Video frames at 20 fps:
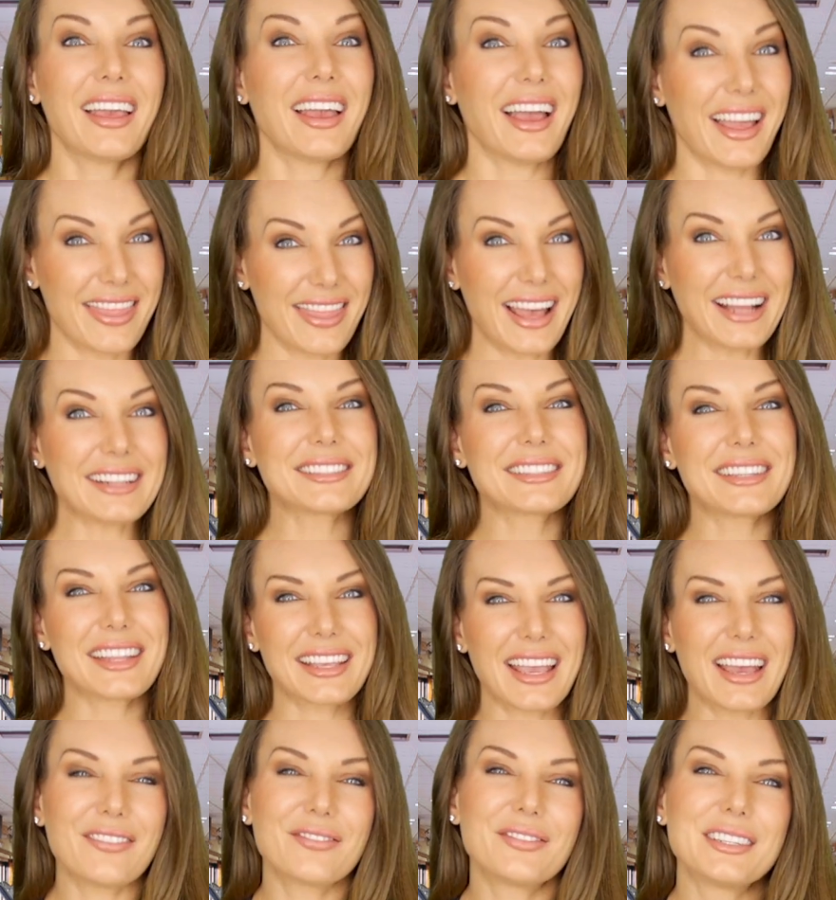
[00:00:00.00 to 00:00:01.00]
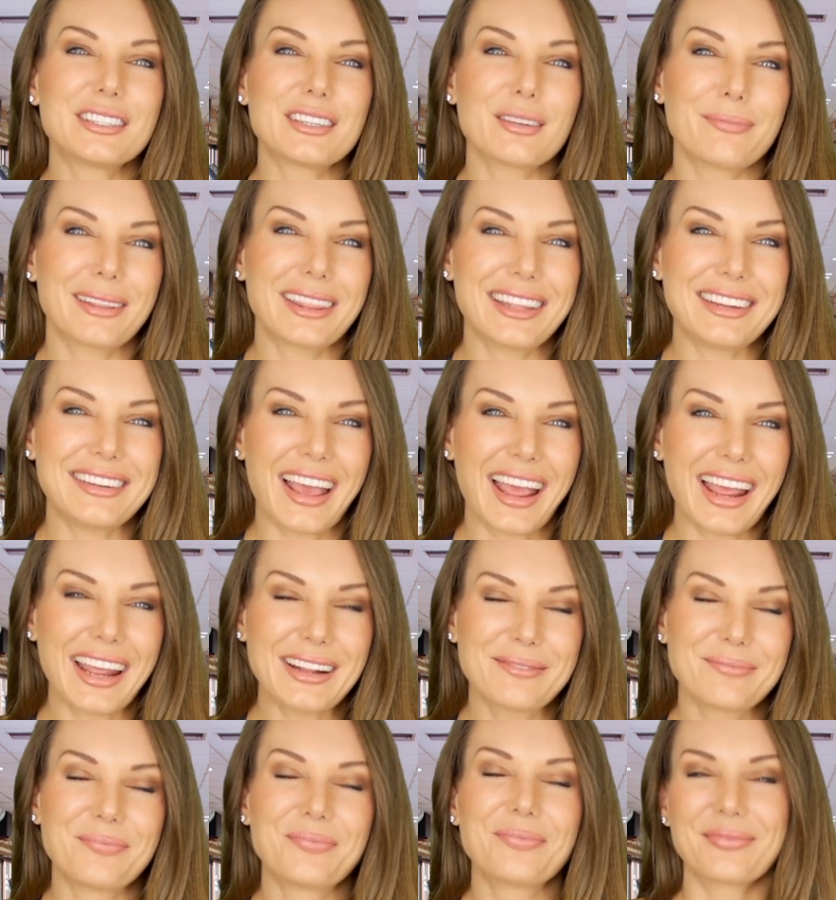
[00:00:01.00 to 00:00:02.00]
And that's the Get Fit Tip of the Day.
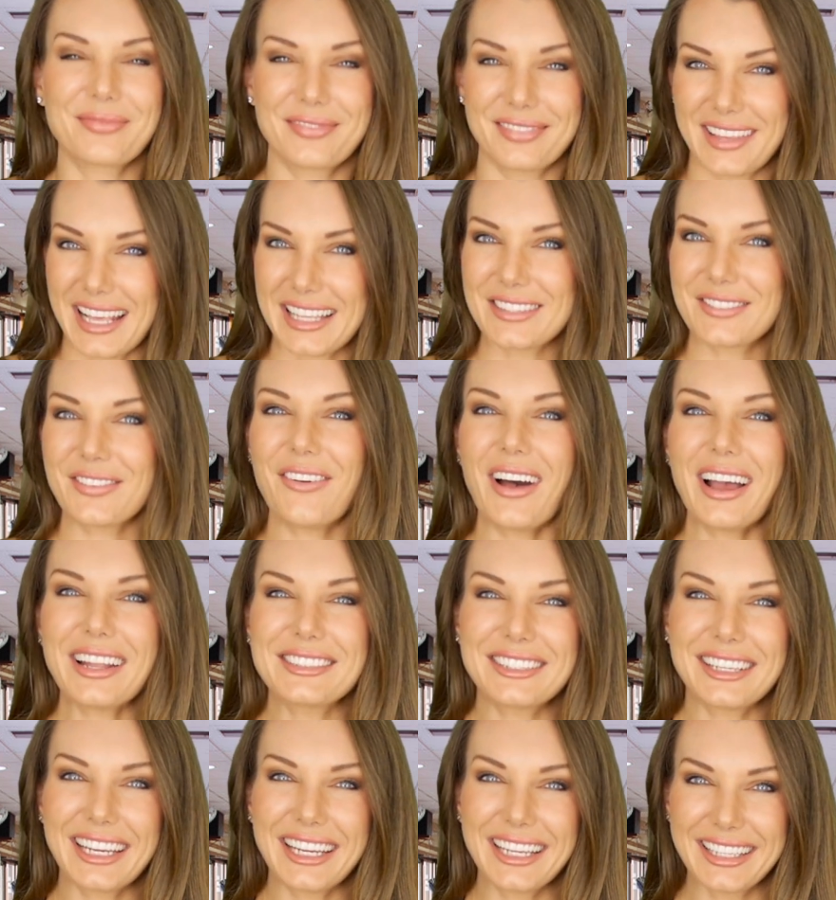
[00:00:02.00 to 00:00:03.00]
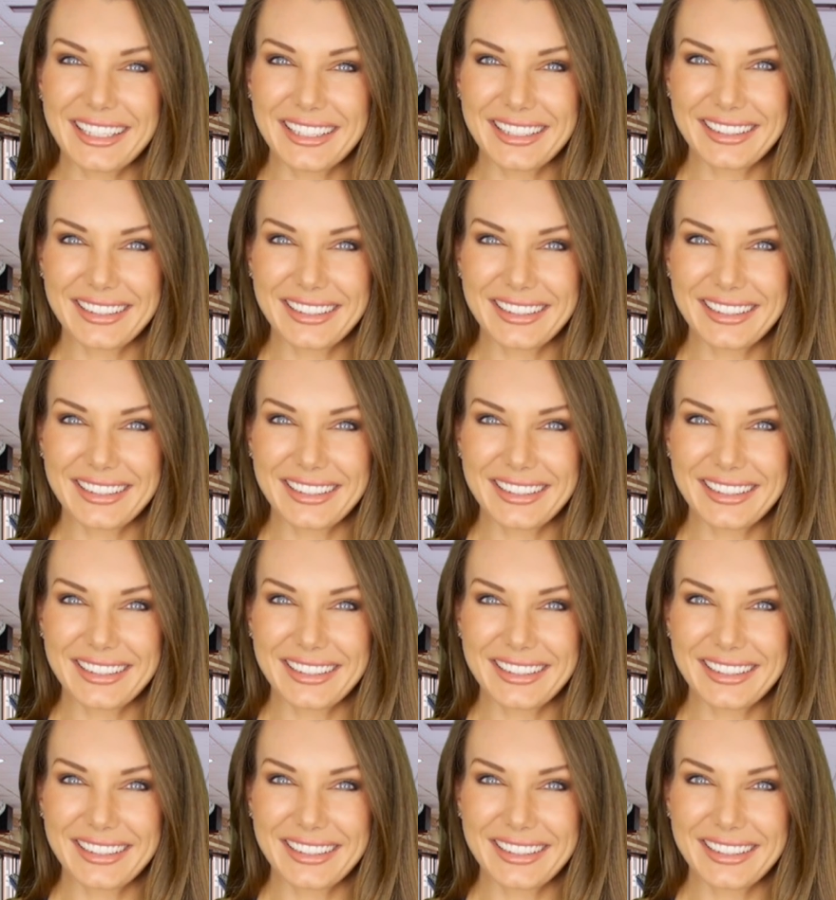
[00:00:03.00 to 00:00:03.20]
Thanks for watching.